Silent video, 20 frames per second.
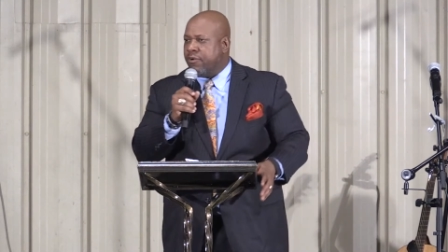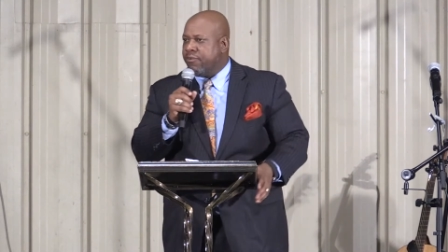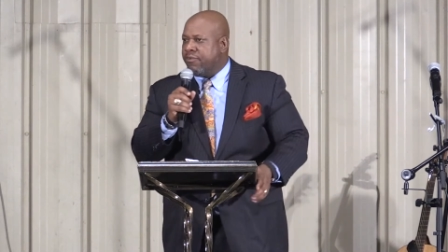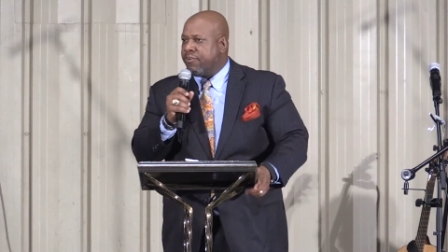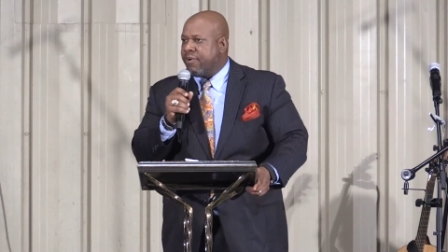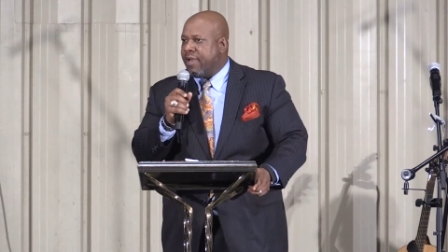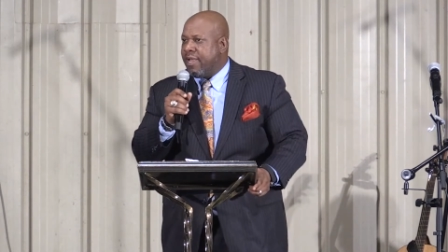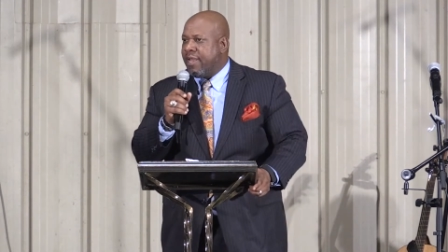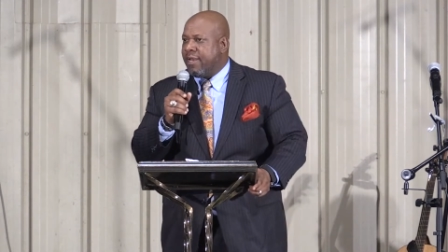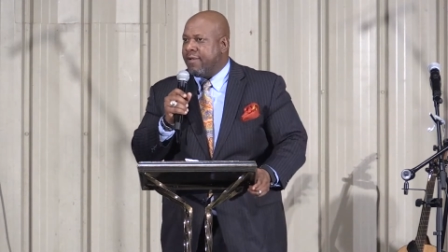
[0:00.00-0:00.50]

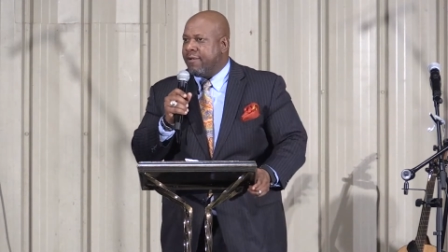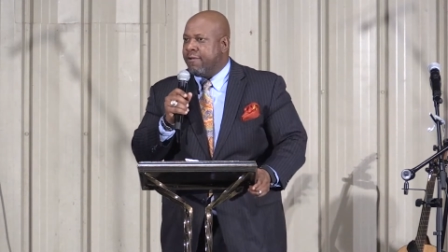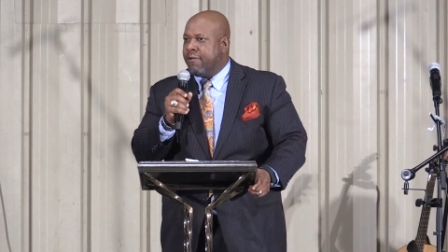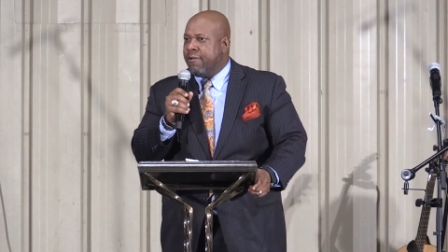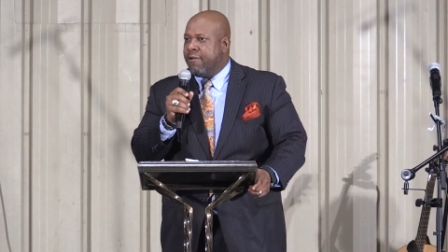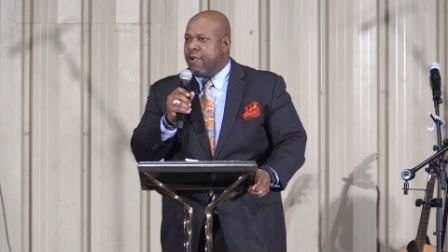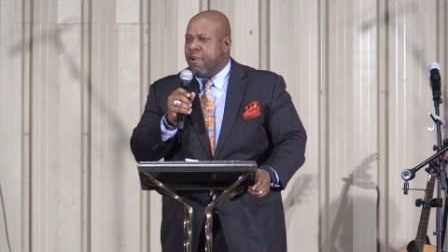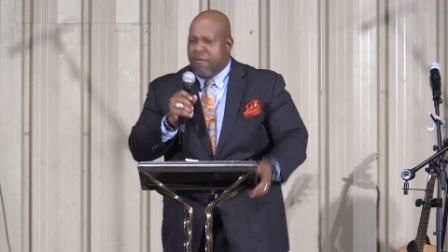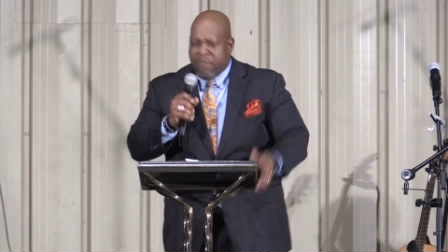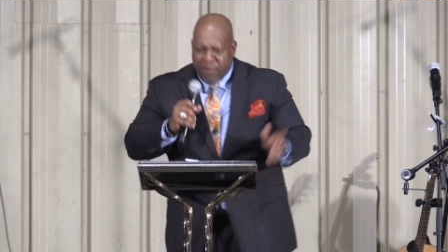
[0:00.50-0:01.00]
No Fred.
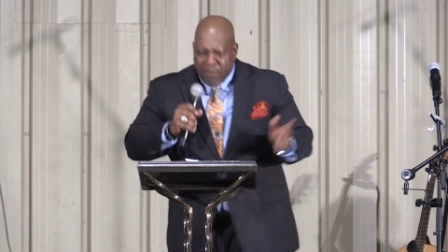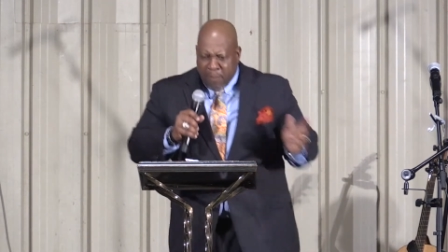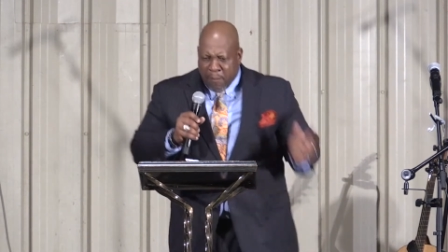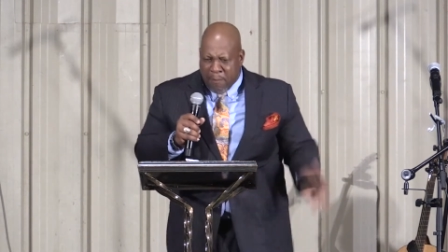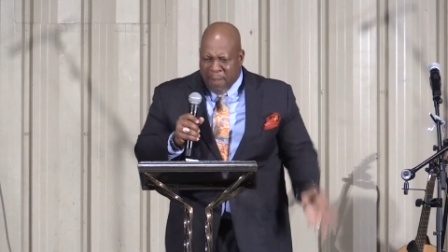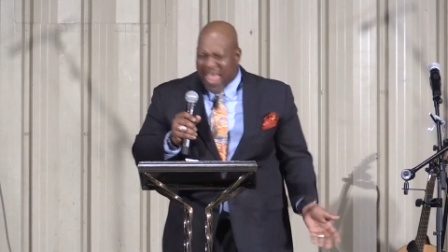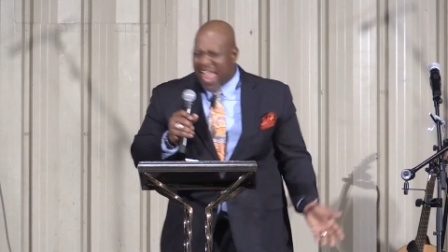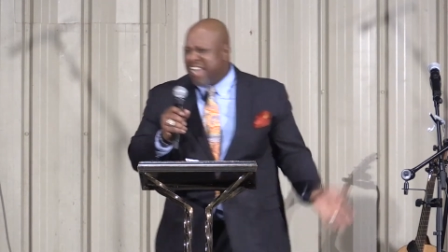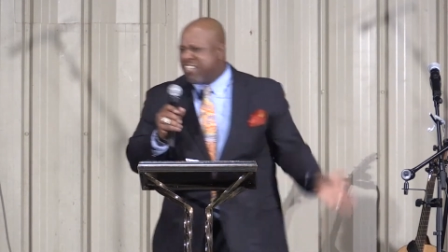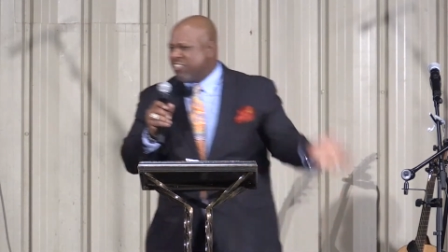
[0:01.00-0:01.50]

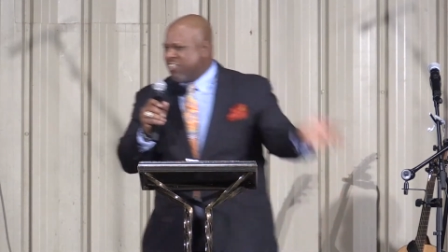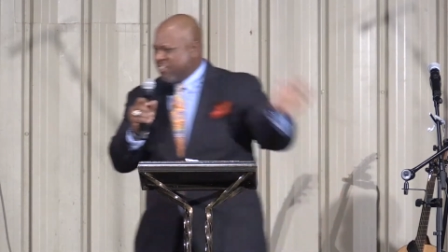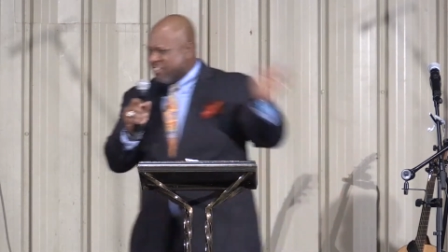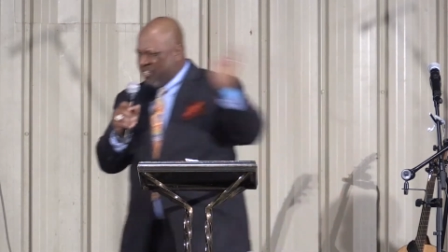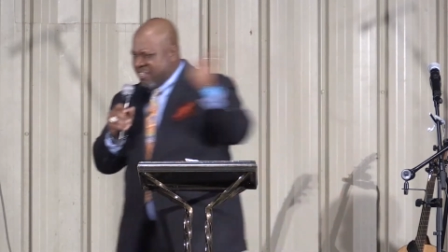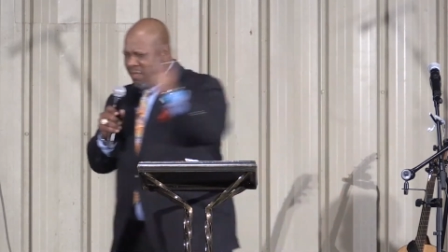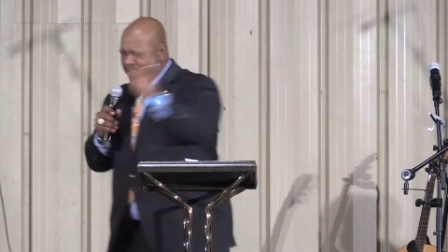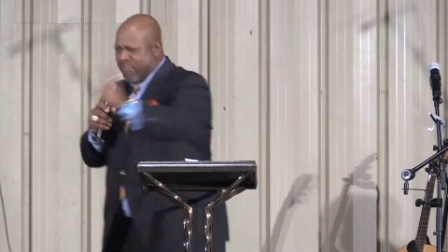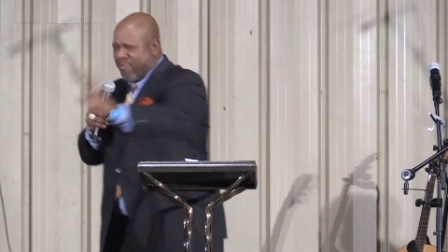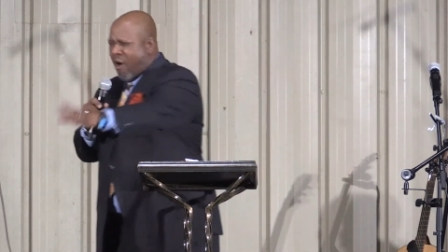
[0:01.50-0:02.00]
From the
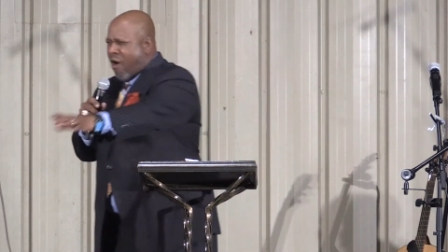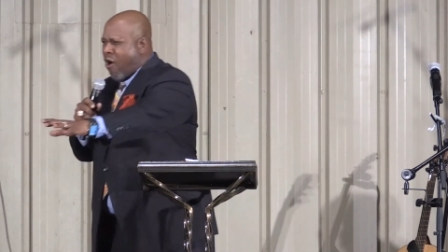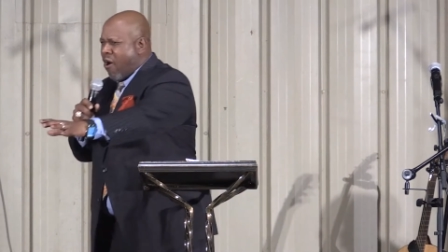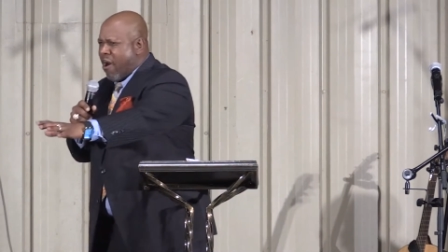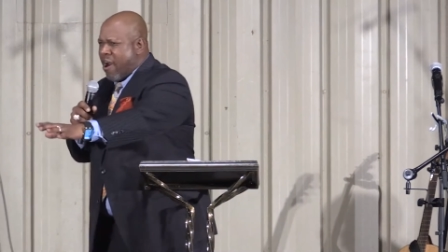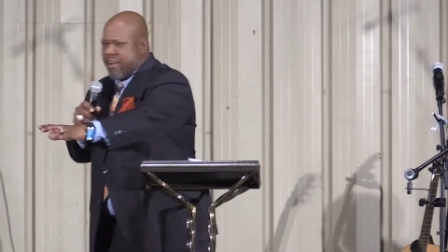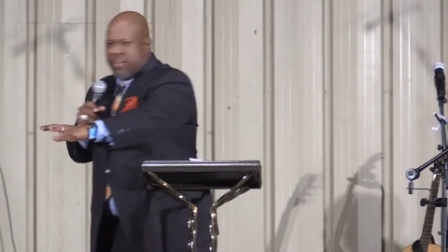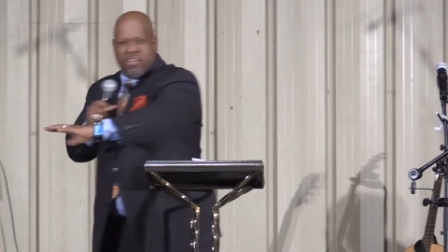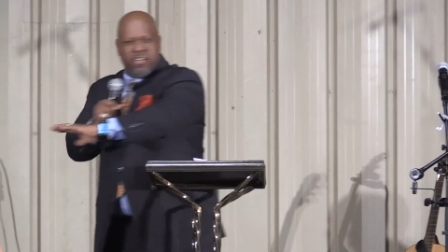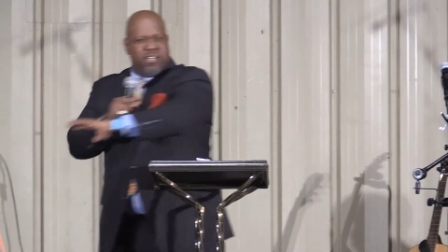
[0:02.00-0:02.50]
pasture to the
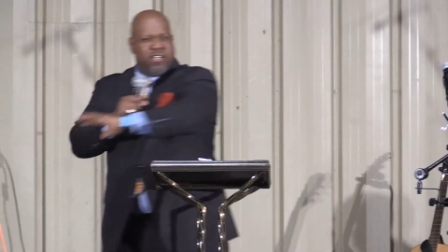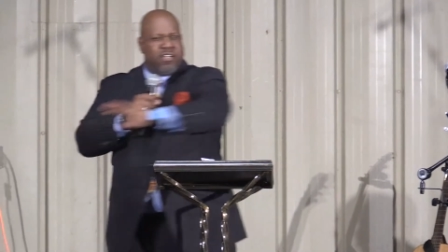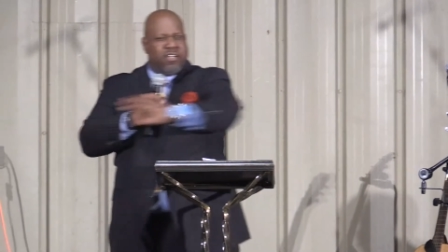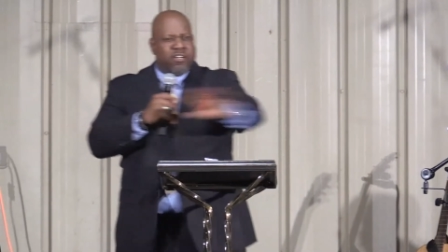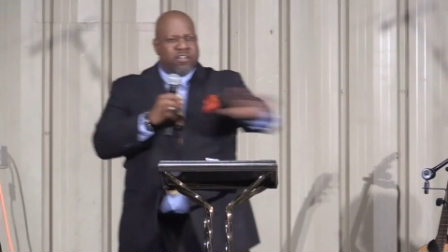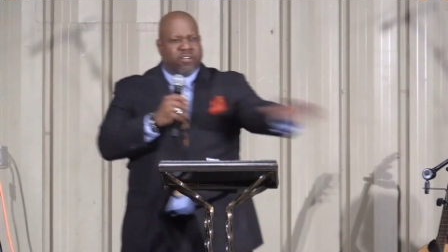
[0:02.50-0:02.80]
barn.